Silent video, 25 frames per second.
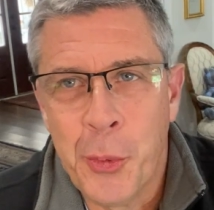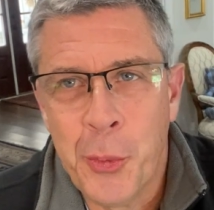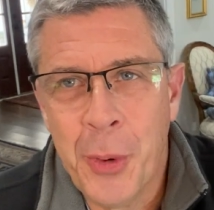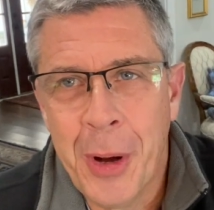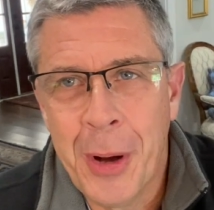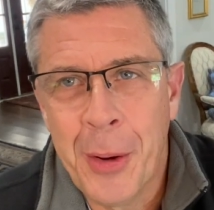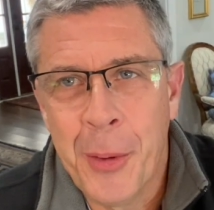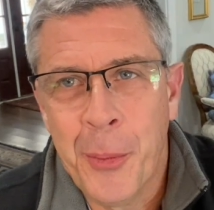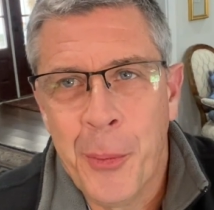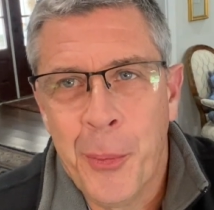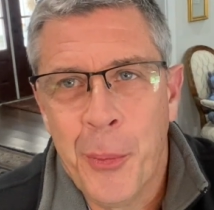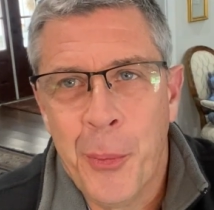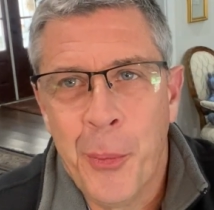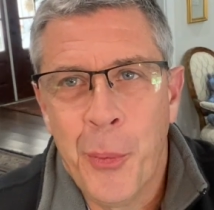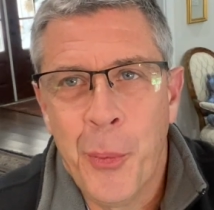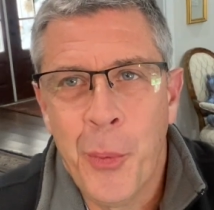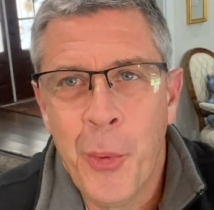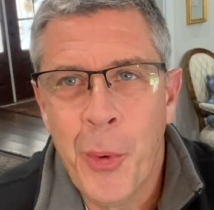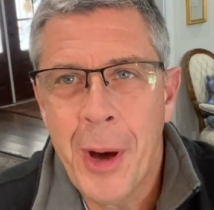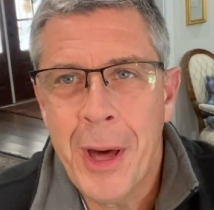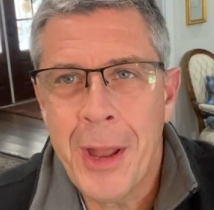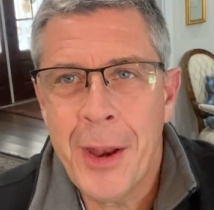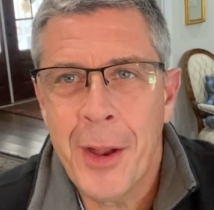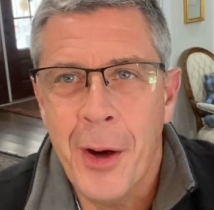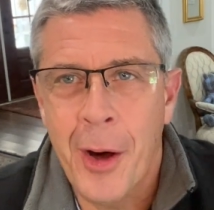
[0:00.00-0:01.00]
What,
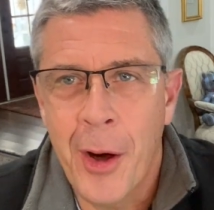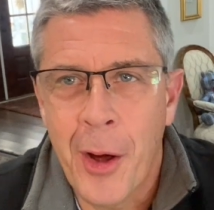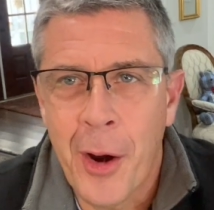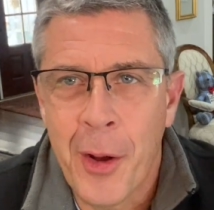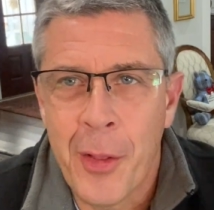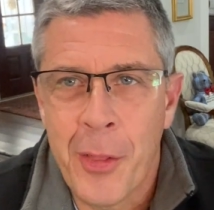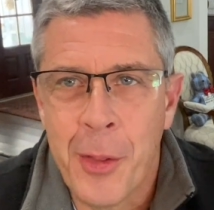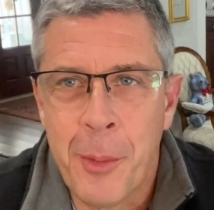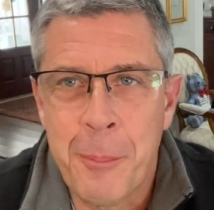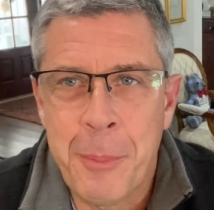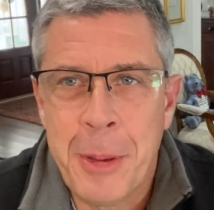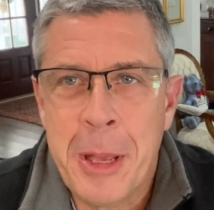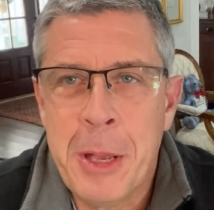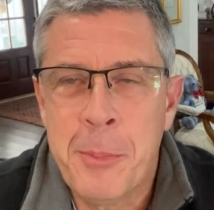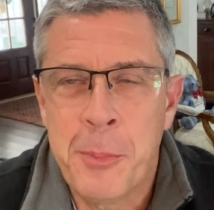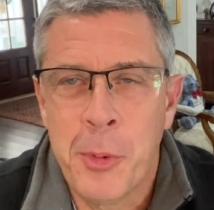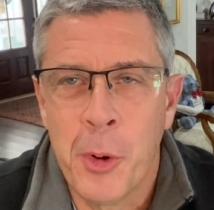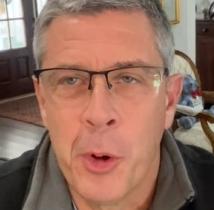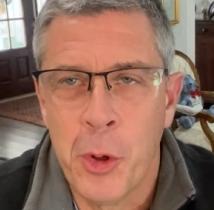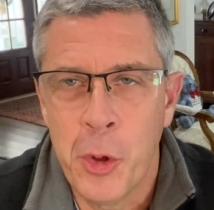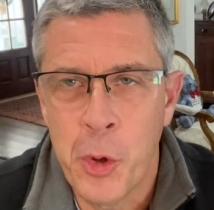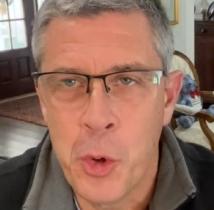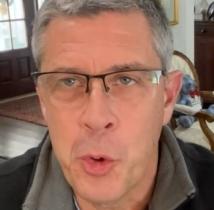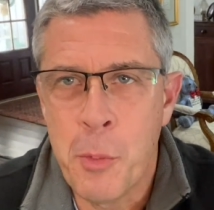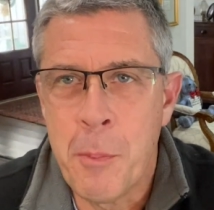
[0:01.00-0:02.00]
what are the
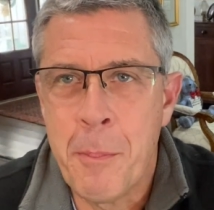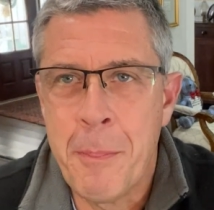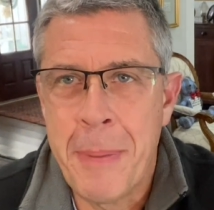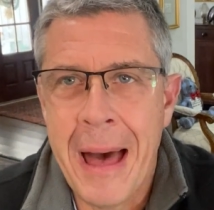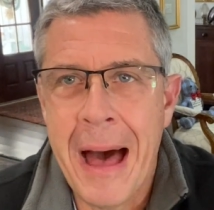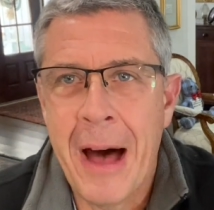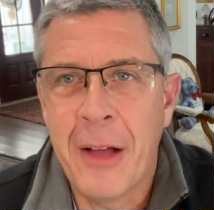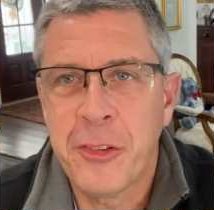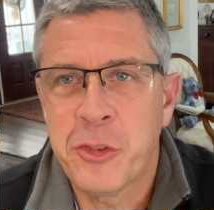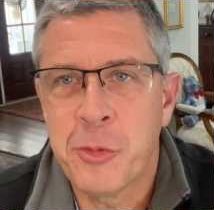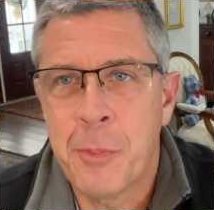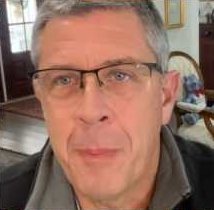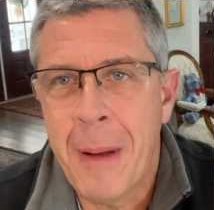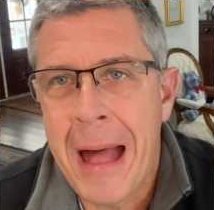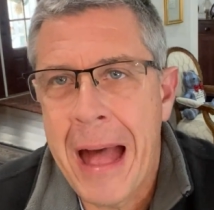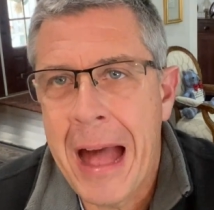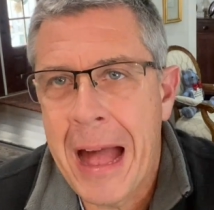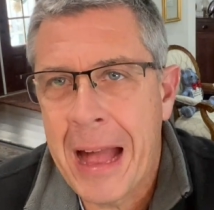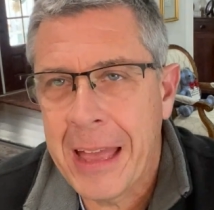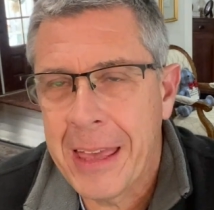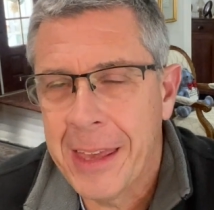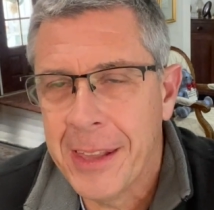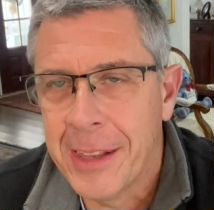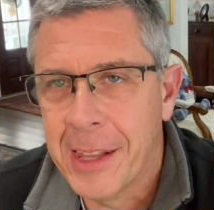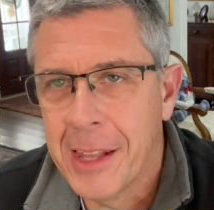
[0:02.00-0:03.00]
people who bounce
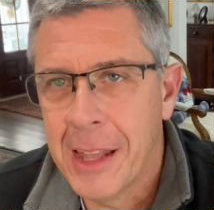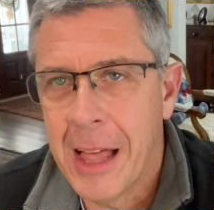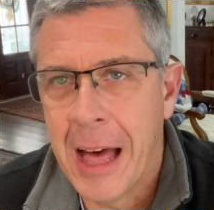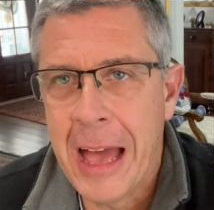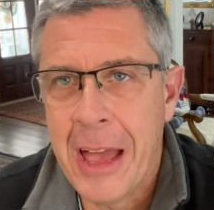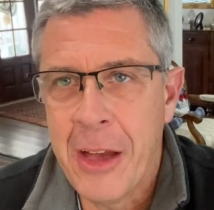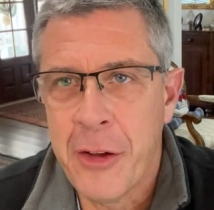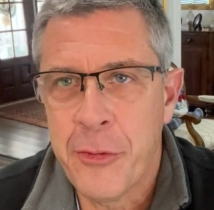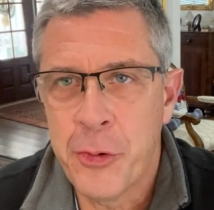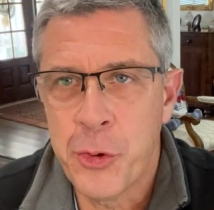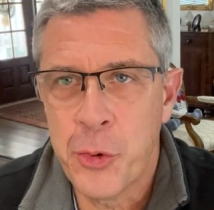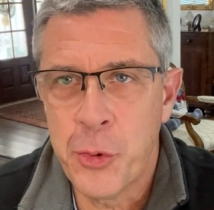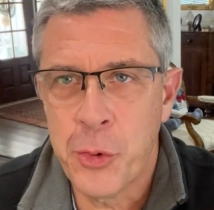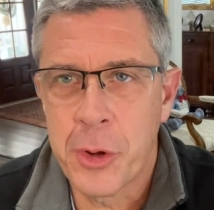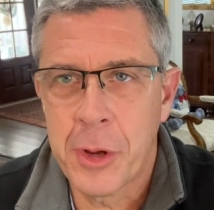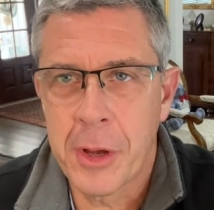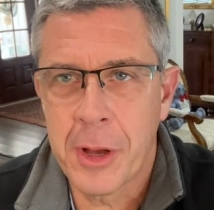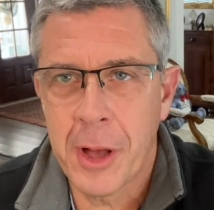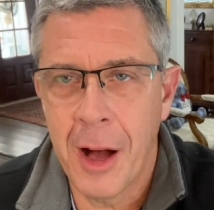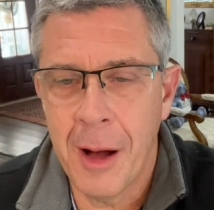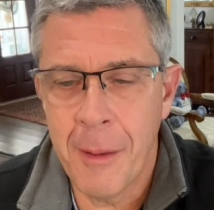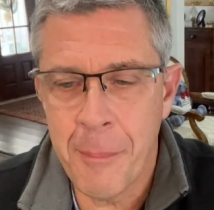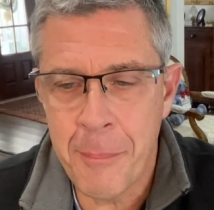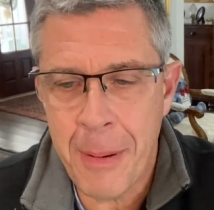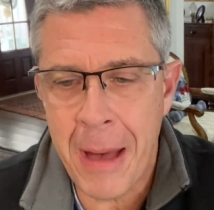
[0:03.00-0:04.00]
back in life, who
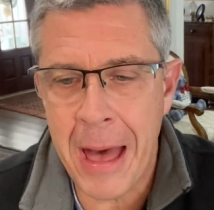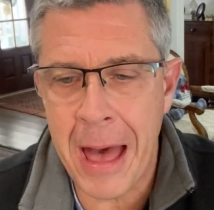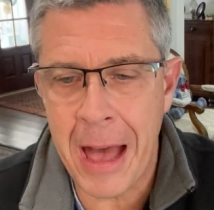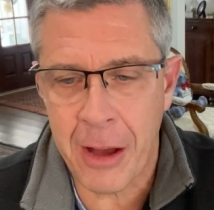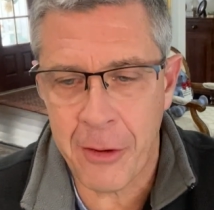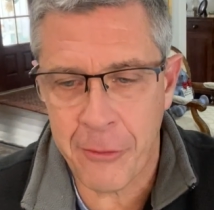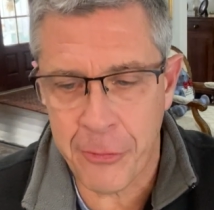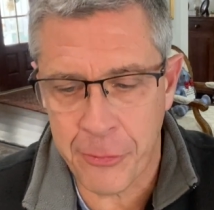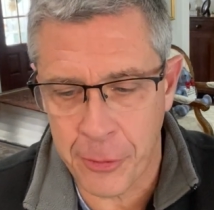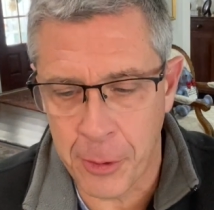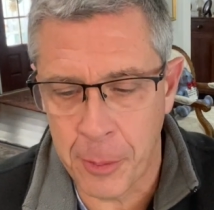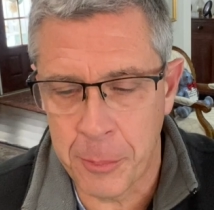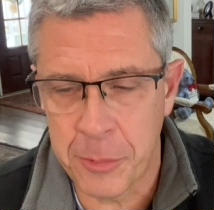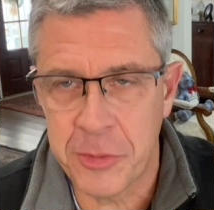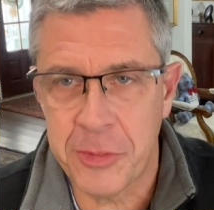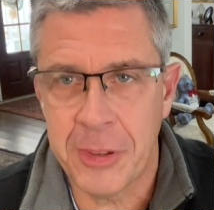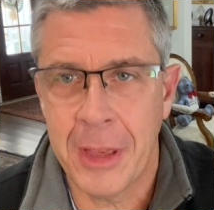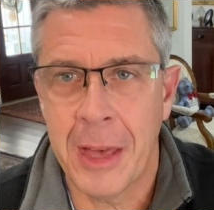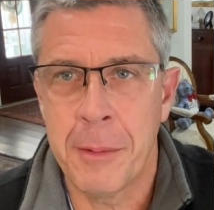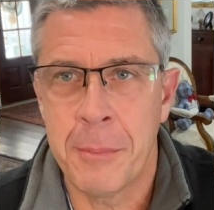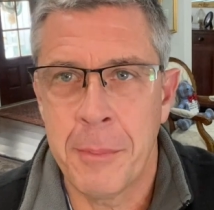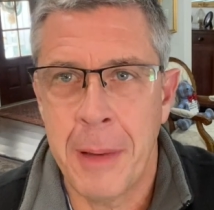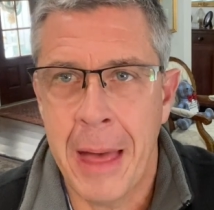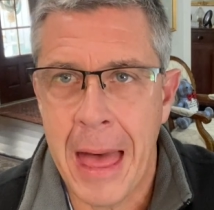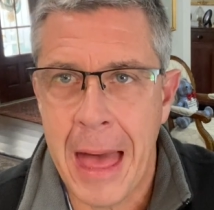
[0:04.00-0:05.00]
come back from
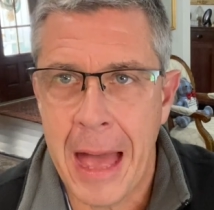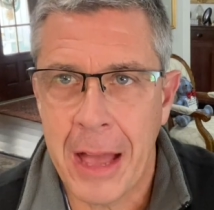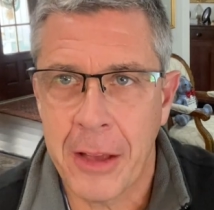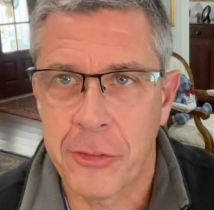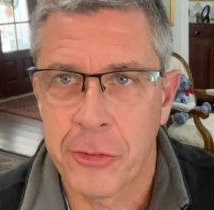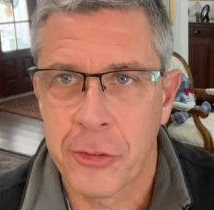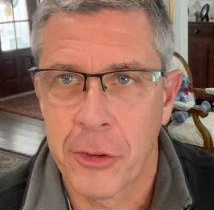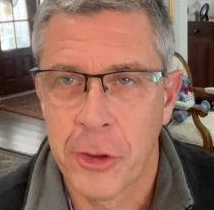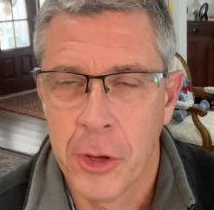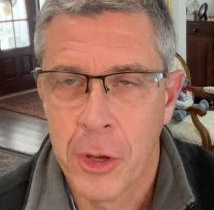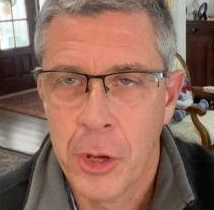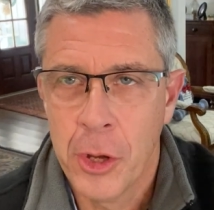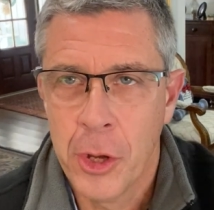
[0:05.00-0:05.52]
setbacks,